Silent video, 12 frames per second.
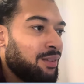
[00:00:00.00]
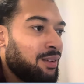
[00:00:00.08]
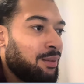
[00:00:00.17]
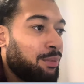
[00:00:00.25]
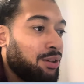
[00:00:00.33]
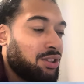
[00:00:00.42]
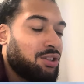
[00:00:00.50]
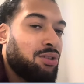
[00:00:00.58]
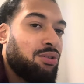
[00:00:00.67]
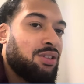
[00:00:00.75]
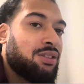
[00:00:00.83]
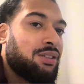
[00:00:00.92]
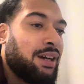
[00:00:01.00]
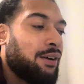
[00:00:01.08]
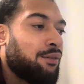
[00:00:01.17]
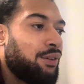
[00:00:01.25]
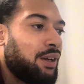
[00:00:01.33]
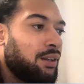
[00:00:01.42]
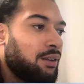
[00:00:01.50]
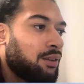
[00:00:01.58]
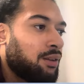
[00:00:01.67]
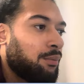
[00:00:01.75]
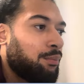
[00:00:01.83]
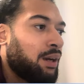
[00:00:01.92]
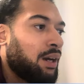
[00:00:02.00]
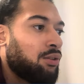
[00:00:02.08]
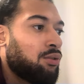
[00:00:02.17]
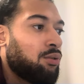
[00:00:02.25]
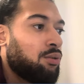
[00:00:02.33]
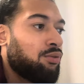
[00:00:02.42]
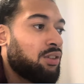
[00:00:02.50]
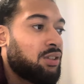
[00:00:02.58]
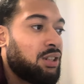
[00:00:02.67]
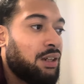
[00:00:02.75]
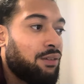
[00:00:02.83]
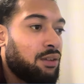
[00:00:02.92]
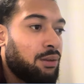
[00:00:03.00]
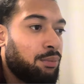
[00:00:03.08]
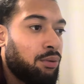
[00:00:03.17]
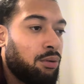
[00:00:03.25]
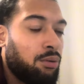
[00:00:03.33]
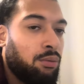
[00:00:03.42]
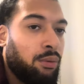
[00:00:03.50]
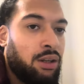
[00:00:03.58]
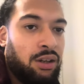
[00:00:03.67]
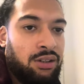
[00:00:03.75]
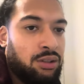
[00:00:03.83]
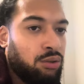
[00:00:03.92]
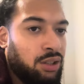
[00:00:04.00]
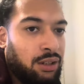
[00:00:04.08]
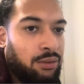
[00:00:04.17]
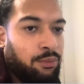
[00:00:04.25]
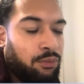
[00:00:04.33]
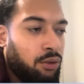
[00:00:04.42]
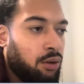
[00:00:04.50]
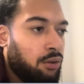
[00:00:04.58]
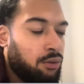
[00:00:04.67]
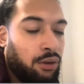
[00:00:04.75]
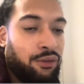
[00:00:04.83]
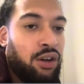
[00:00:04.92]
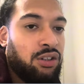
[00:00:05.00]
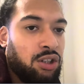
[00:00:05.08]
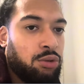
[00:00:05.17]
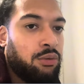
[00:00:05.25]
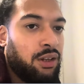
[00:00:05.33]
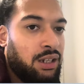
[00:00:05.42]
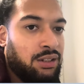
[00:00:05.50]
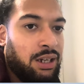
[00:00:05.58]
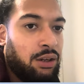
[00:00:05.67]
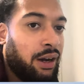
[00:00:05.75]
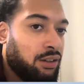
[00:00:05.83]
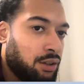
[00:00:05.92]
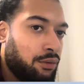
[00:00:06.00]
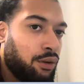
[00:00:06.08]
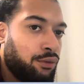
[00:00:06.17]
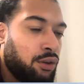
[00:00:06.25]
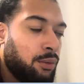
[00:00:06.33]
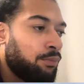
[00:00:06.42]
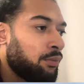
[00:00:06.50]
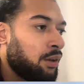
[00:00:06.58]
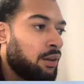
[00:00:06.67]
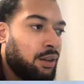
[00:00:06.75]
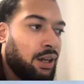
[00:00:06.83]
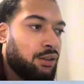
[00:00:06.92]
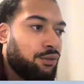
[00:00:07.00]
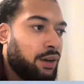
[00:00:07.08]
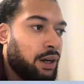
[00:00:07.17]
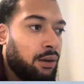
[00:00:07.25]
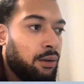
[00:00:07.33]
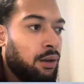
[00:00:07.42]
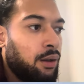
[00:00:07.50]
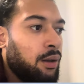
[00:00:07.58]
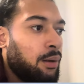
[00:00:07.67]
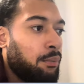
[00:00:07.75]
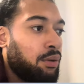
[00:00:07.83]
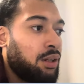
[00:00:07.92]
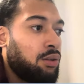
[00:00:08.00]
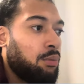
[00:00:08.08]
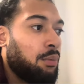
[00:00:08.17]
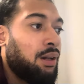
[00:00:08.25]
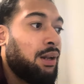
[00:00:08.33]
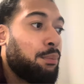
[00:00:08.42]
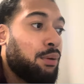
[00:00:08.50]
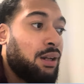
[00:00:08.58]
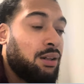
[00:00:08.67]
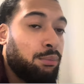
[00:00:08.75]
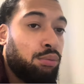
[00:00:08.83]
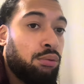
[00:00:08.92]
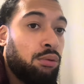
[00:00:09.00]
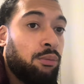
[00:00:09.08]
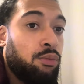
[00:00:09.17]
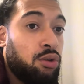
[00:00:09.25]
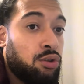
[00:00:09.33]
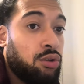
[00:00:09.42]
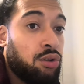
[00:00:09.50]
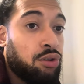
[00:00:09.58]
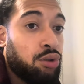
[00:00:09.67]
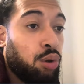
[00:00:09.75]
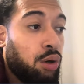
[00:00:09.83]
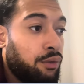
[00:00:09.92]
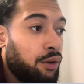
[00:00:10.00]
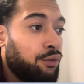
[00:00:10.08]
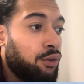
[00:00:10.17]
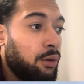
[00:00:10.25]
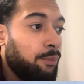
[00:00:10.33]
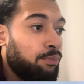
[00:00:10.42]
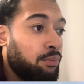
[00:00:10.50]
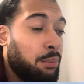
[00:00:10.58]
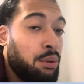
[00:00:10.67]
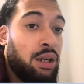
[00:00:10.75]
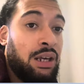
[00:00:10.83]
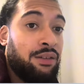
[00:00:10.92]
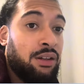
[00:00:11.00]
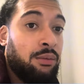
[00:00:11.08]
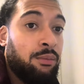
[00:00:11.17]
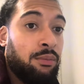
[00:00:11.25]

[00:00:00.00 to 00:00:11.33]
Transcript: but just notice that feeling compared to receiving the ball, where you can still take your first touch with the inside or outside of your foot. That's fine. But then you manipulate the ball using the sole of your foot, maybe even